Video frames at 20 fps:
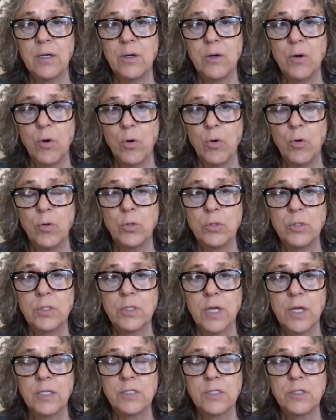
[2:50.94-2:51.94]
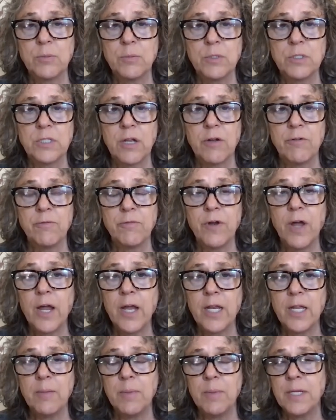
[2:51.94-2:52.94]
old customers, on
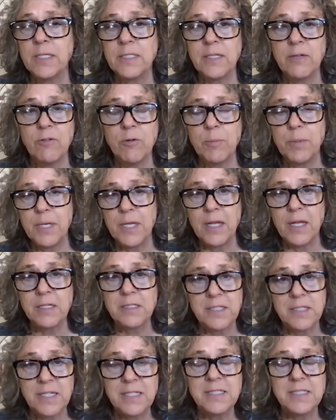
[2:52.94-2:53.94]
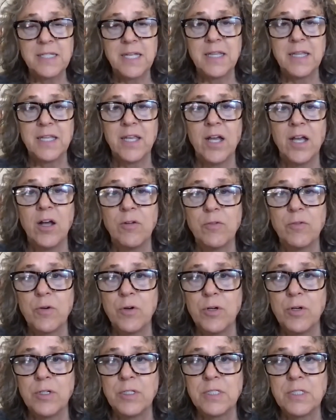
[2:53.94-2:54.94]
Friday, because everybody else is at the golf
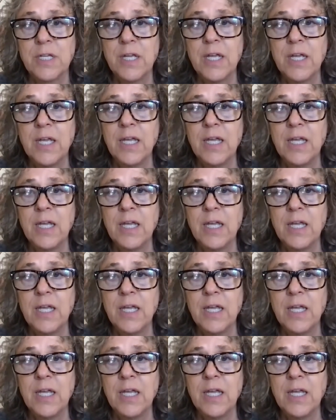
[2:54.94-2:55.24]
course.